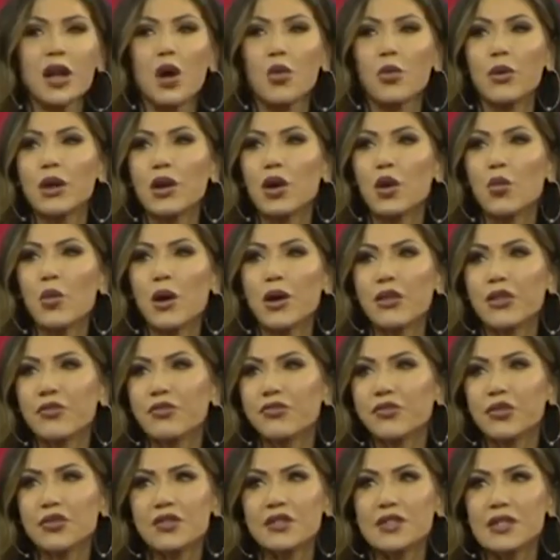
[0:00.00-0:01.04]
Now, we are one of
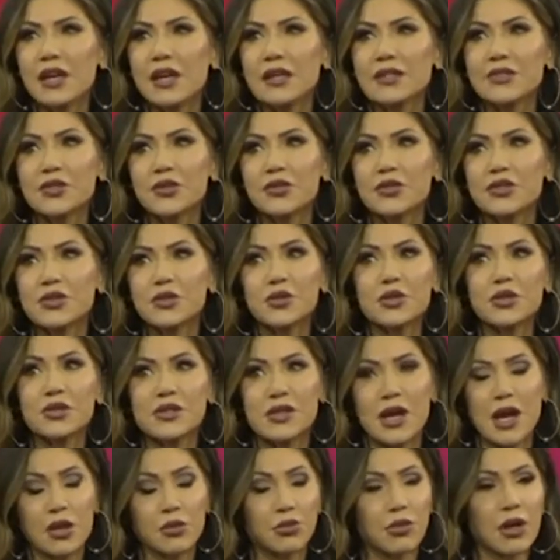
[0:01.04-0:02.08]
the few states whose
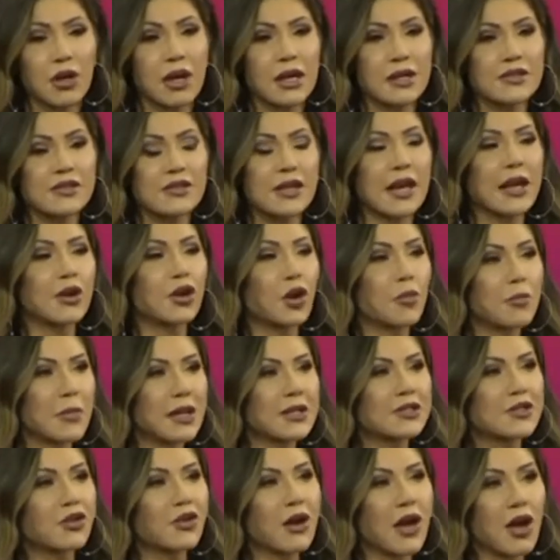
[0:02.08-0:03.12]
suicide rates and our
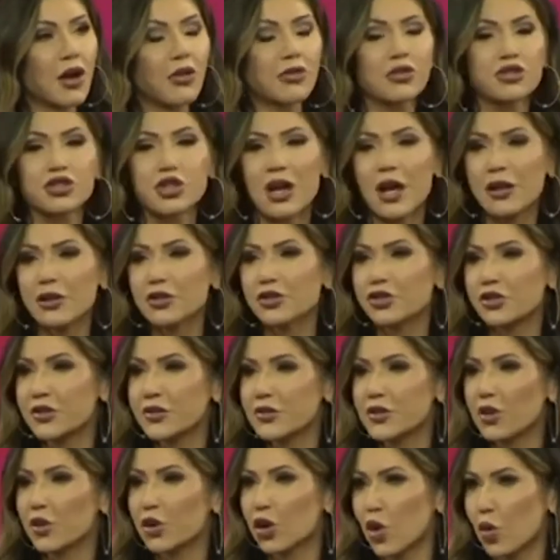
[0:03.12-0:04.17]
mental health
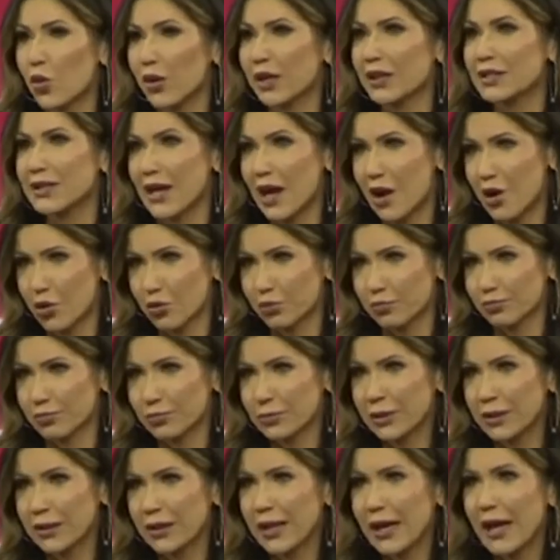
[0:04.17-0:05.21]
challenges are going down.
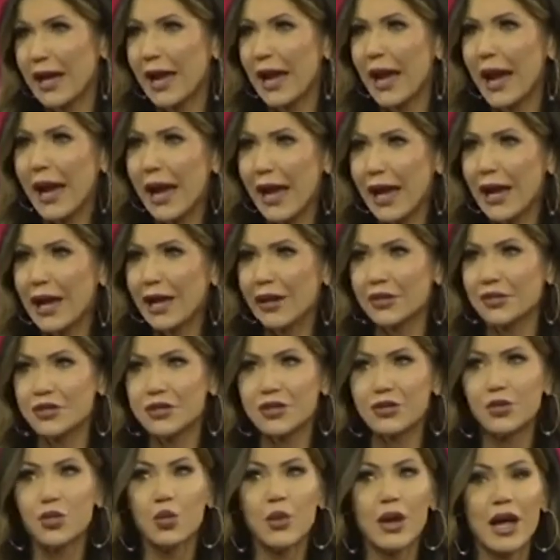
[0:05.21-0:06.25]
And
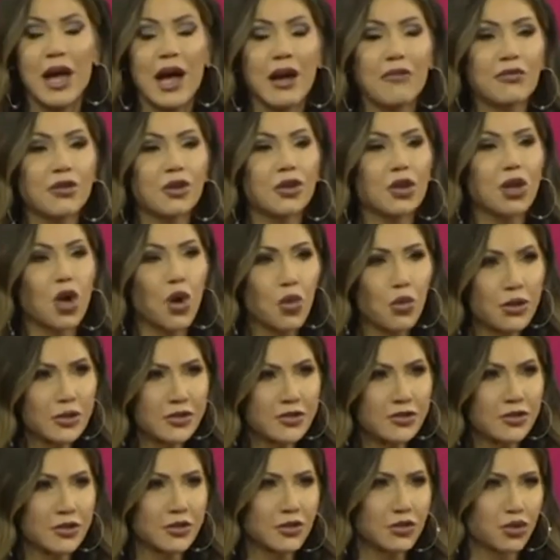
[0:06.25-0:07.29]
we have the
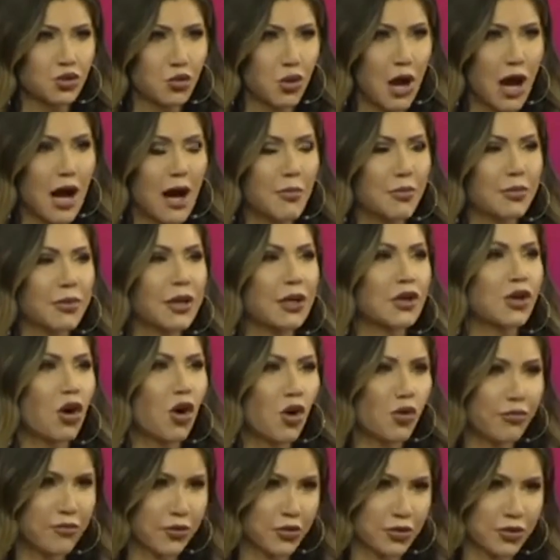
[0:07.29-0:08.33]
lowest drop in
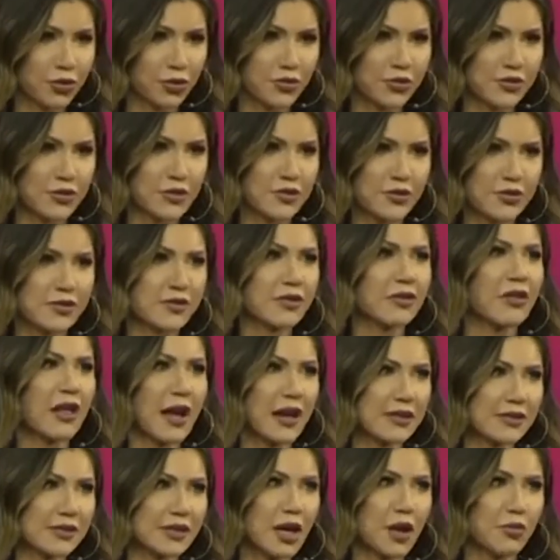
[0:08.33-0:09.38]
overdoses the
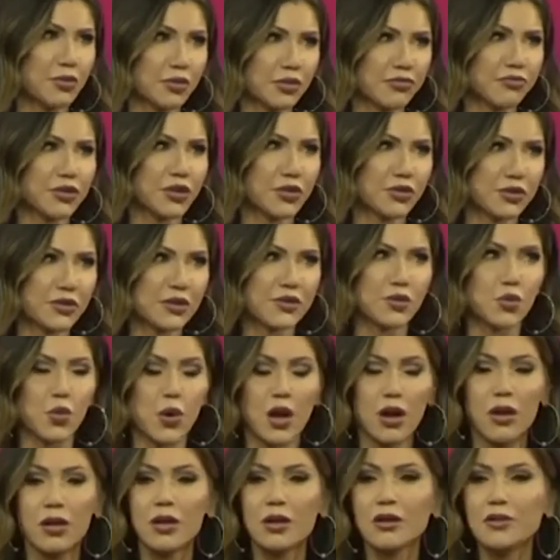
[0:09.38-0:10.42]
last couple of years as
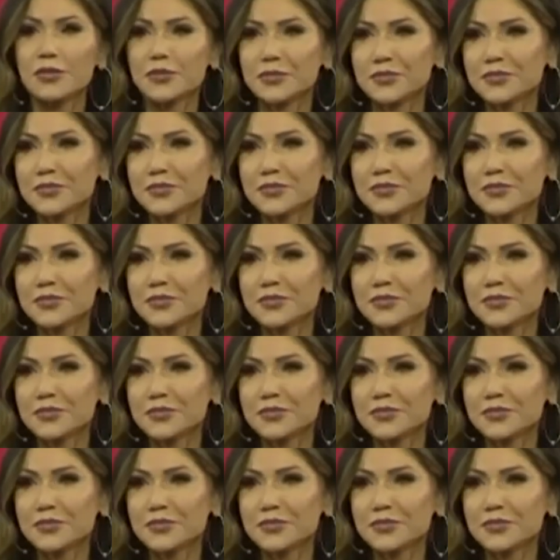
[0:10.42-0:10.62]
well.